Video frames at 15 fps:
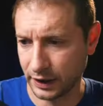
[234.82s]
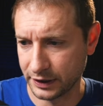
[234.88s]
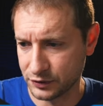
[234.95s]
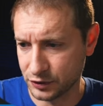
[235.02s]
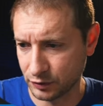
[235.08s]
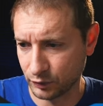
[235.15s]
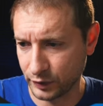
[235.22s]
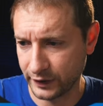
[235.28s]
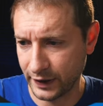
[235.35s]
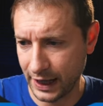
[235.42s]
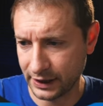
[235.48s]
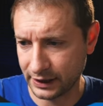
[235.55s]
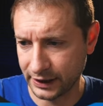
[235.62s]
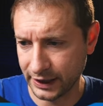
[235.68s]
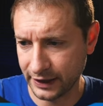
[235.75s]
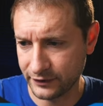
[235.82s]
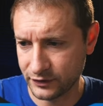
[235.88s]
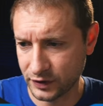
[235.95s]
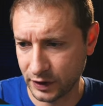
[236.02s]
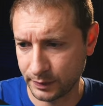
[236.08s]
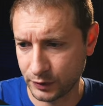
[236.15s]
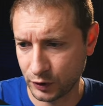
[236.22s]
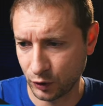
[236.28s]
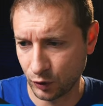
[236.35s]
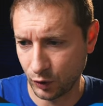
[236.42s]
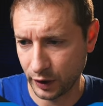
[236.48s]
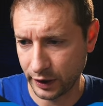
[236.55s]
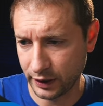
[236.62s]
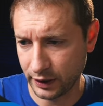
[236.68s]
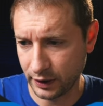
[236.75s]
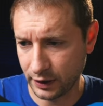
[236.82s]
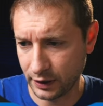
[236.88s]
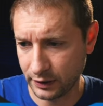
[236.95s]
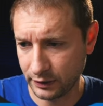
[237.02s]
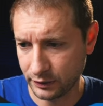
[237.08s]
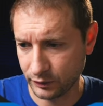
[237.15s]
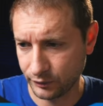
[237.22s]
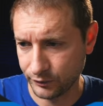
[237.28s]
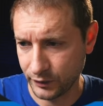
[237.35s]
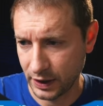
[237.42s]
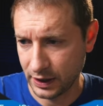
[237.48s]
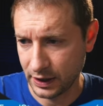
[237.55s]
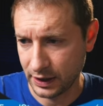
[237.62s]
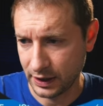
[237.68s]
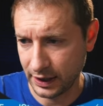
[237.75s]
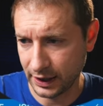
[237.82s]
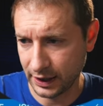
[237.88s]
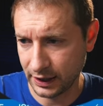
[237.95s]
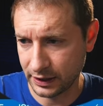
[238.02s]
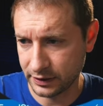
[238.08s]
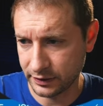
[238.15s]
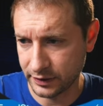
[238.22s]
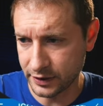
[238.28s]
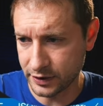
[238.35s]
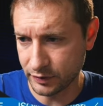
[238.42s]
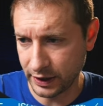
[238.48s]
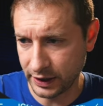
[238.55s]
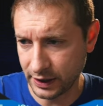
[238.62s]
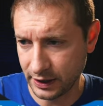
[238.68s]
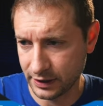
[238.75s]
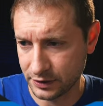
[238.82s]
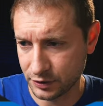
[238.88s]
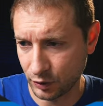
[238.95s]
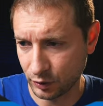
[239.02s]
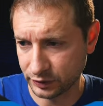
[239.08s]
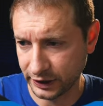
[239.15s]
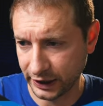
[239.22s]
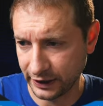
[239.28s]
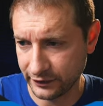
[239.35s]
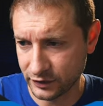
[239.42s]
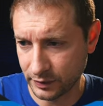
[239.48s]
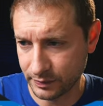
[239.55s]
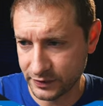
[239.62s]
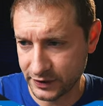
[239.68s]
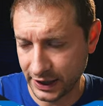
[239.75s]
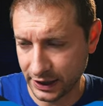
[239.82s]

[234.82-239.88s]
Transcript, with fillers: All right, so we got NativeScript core here. And this right here, this whole NativeScript